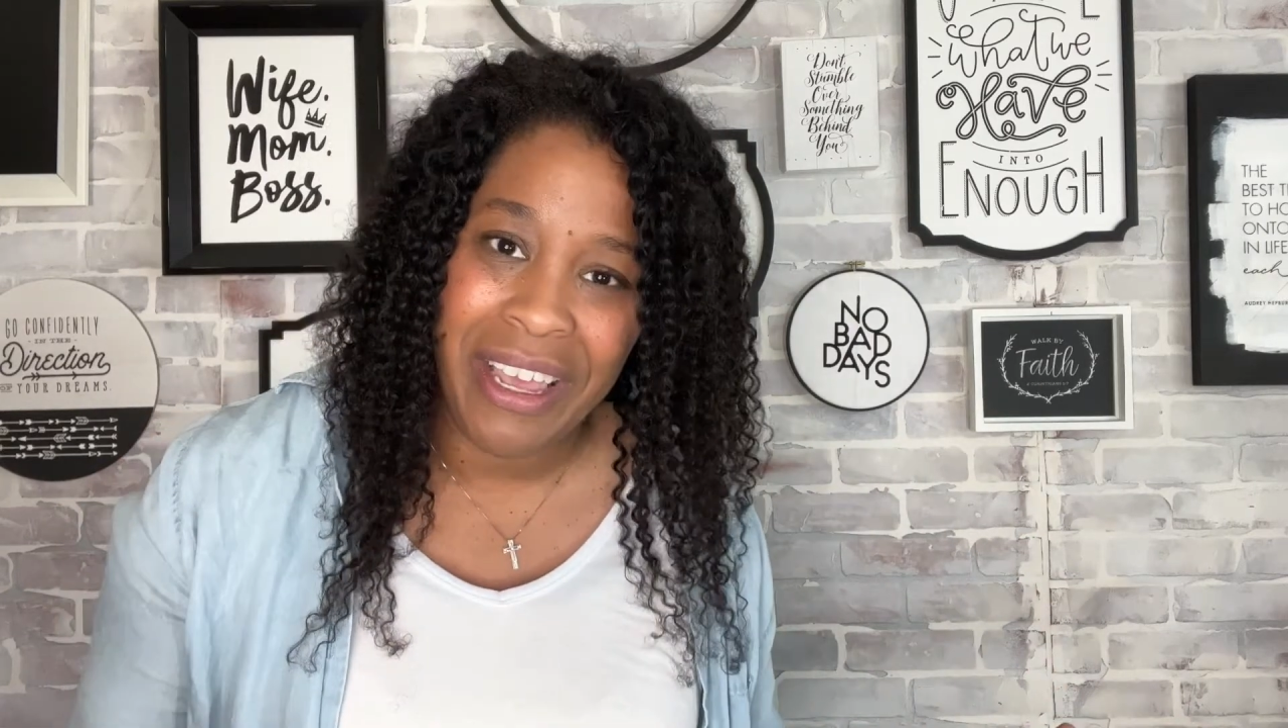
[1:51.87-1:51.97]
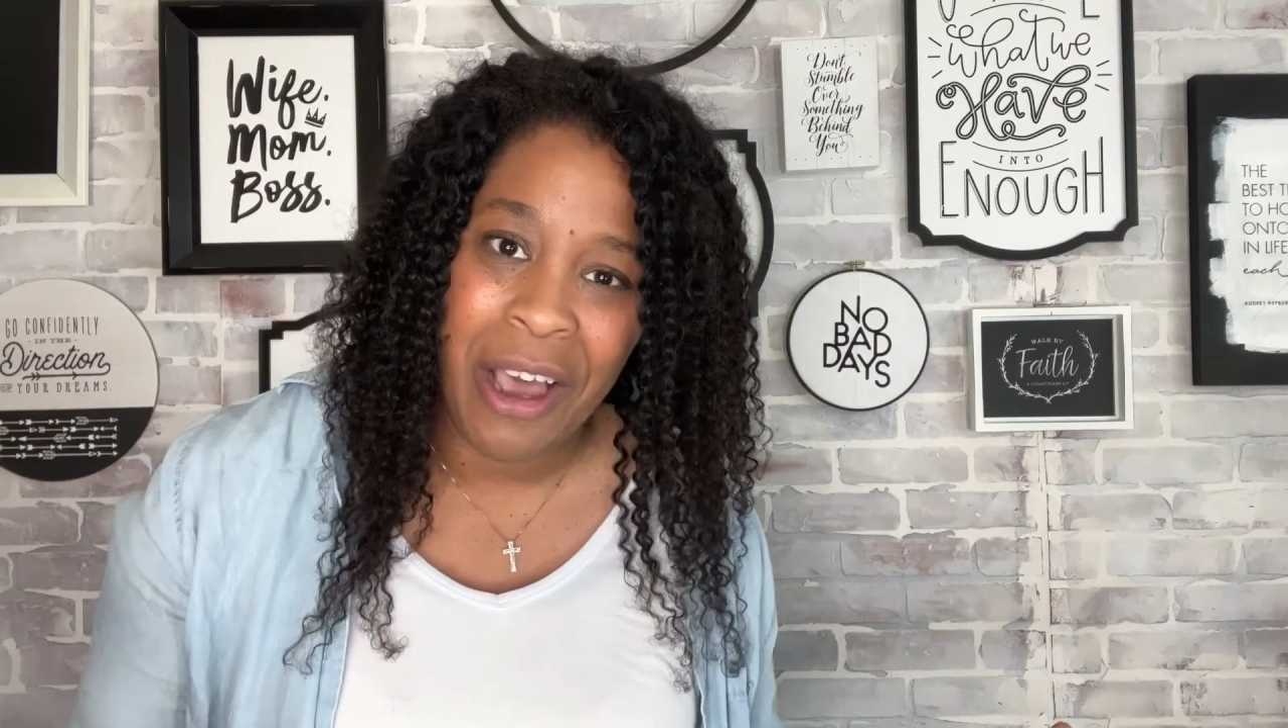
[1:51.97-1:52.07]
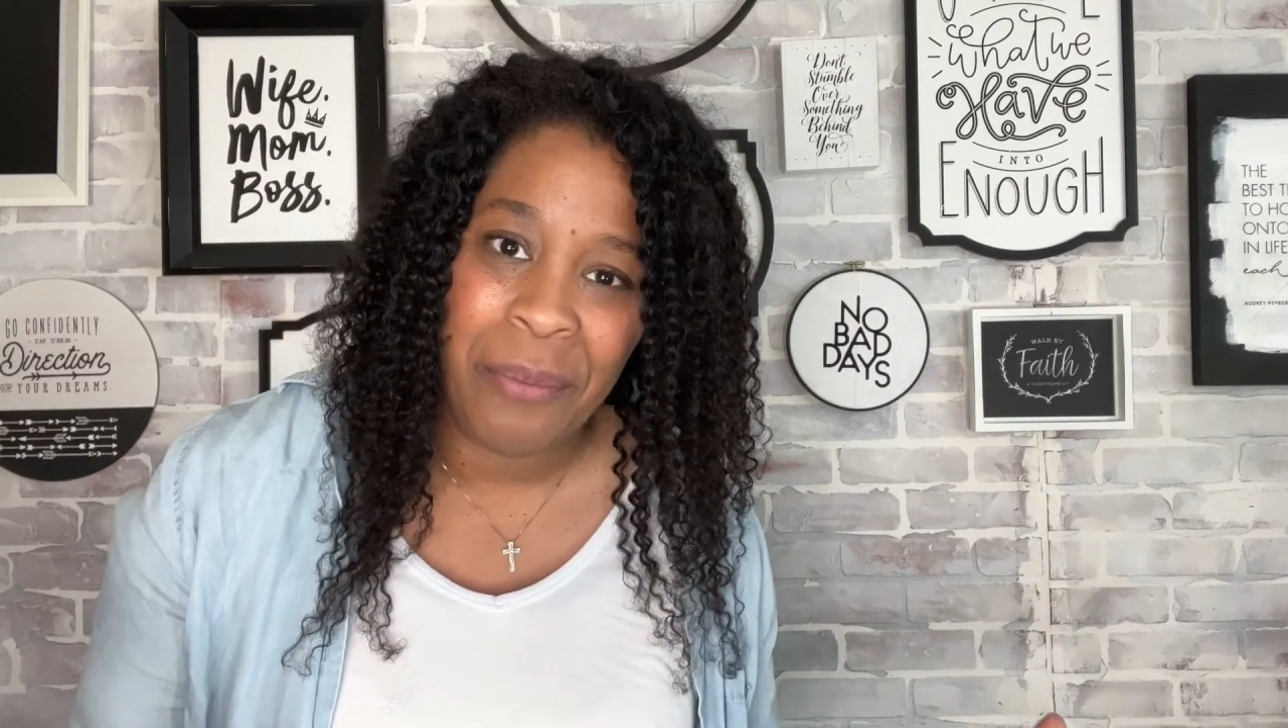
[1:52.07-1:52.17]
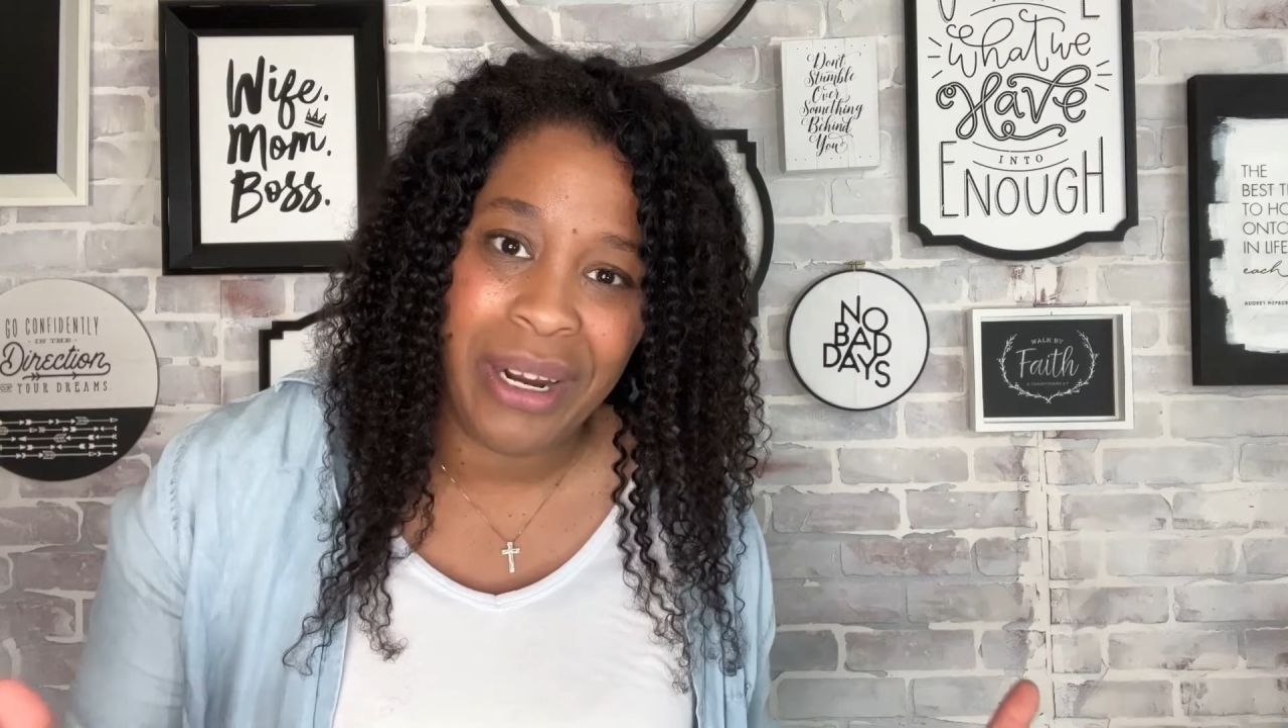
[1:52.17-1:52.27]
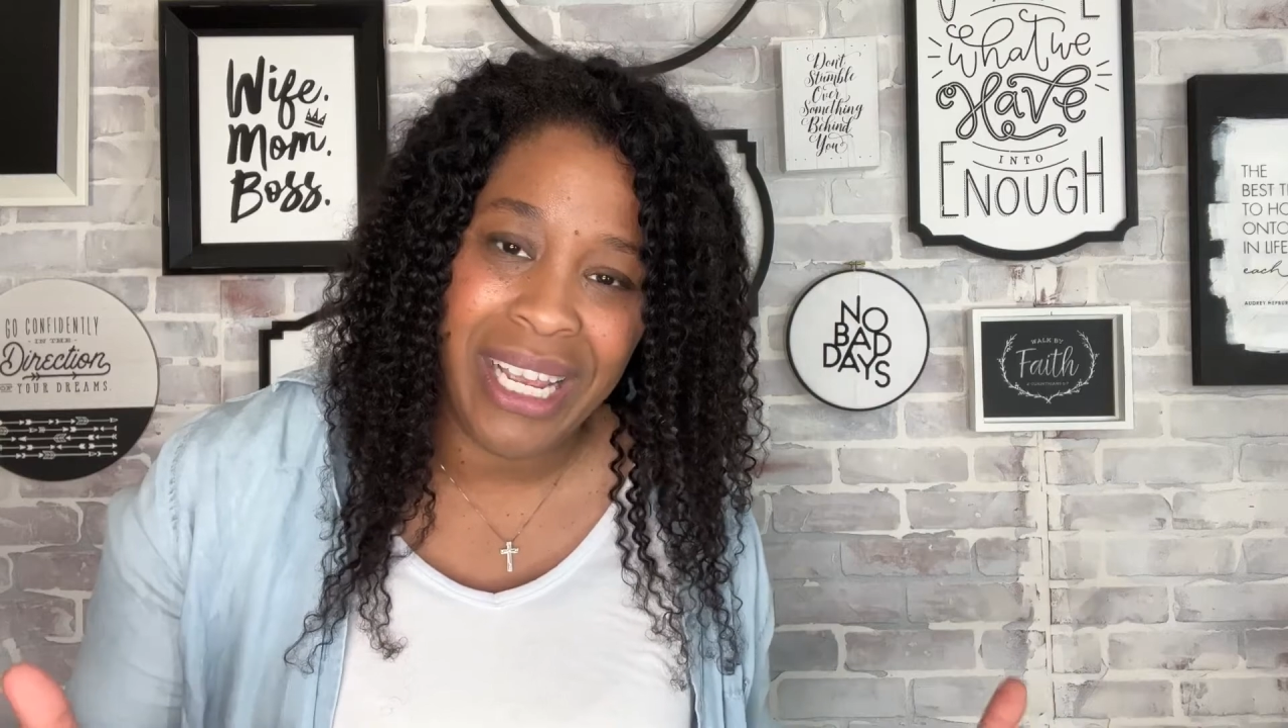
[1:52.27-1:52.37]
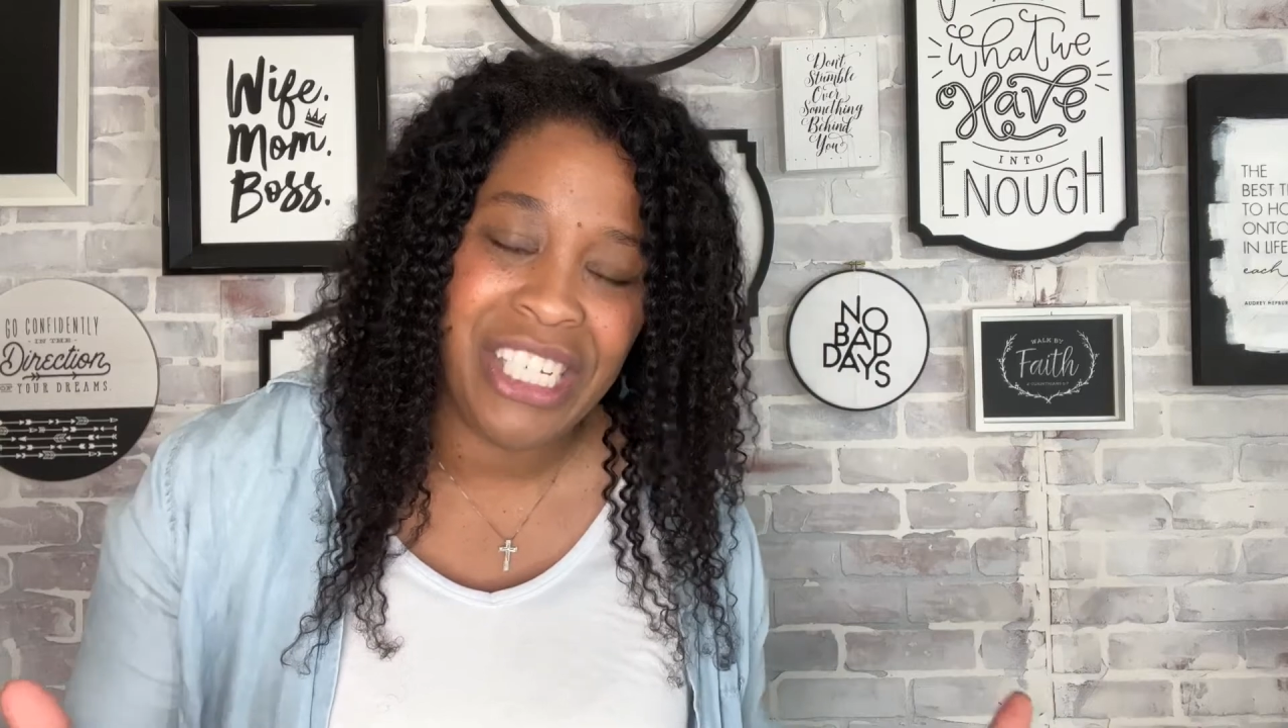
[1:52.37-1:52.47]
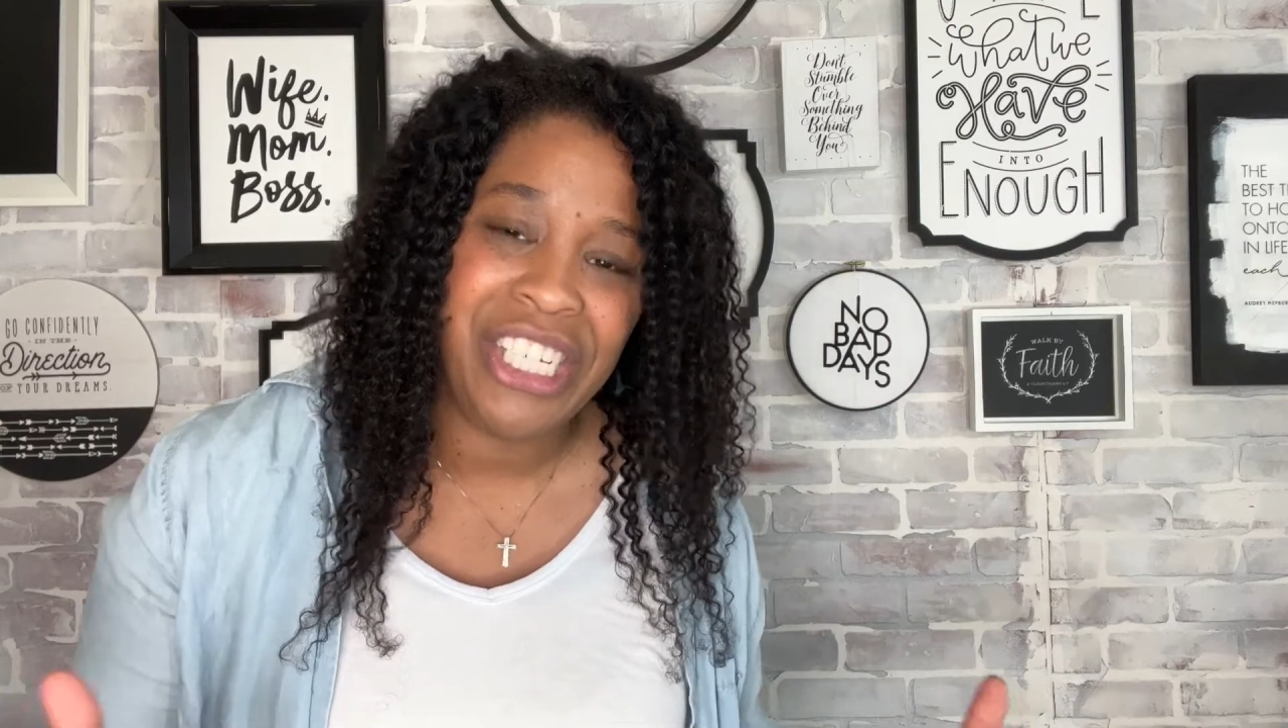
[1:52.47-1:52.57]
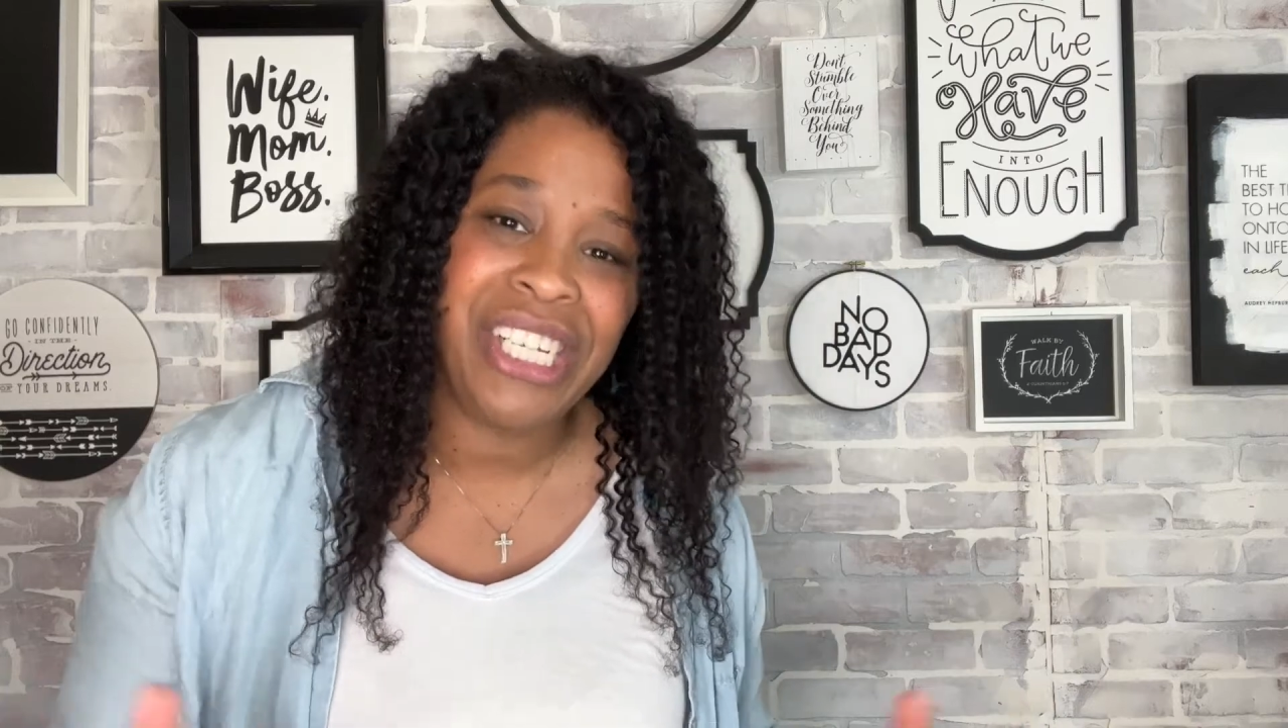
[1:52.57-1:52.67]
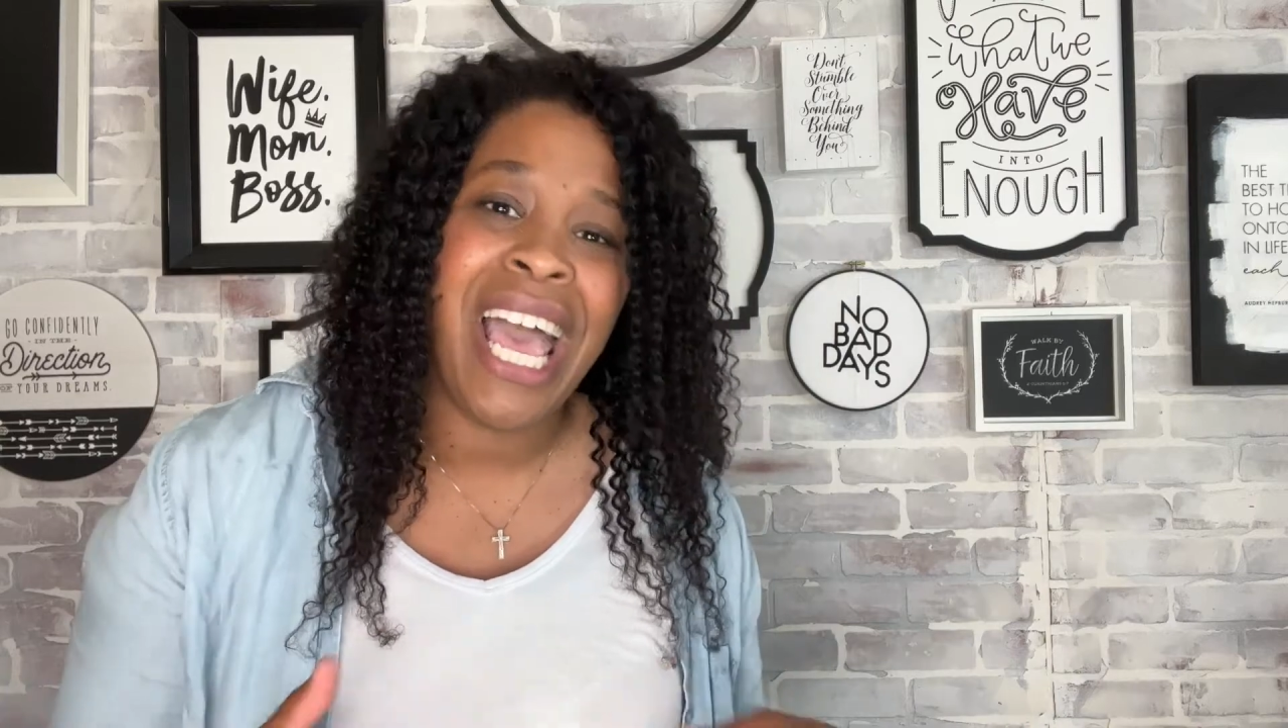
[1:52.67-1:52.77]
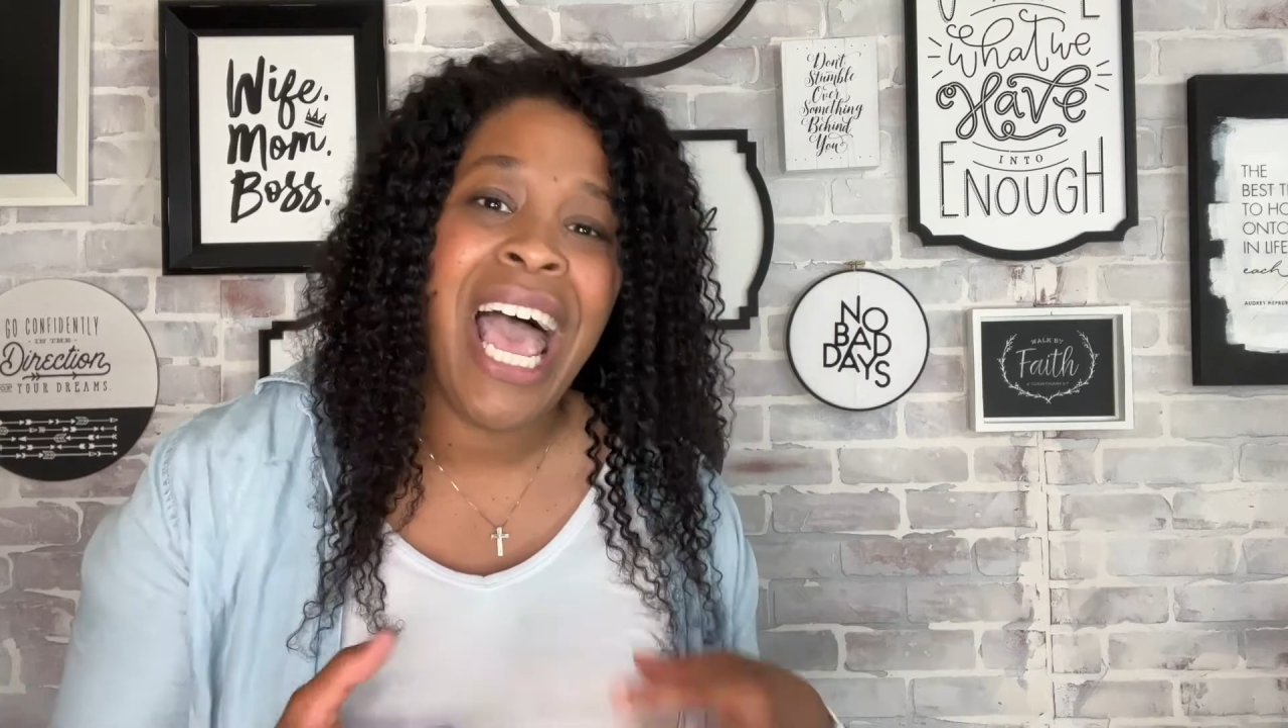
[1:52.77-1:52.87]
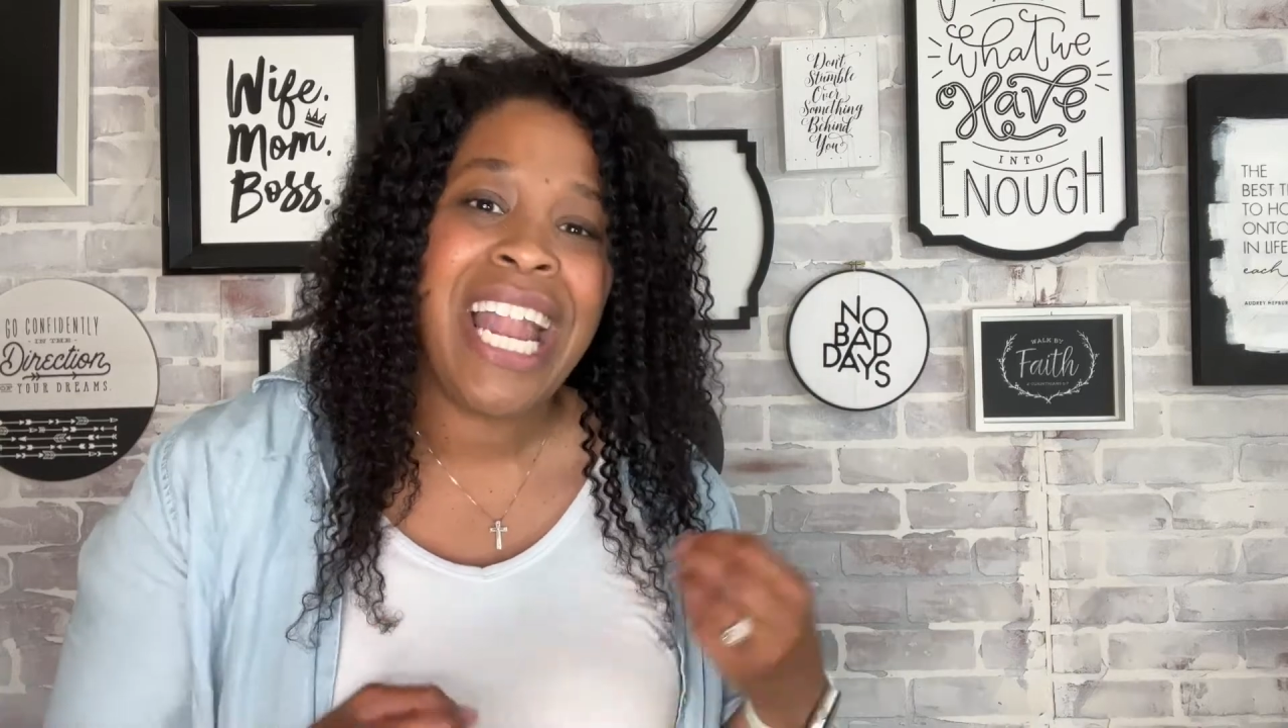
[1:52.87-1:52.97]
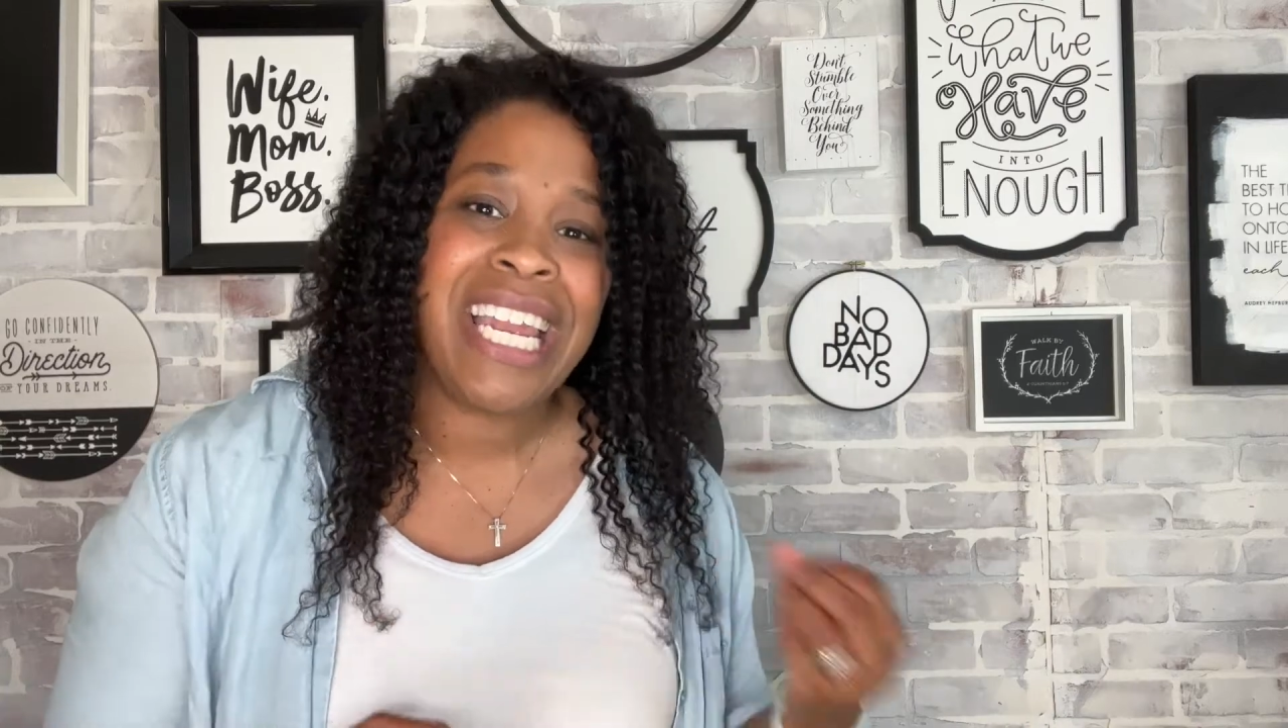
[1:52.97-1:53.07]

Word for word: comprehension,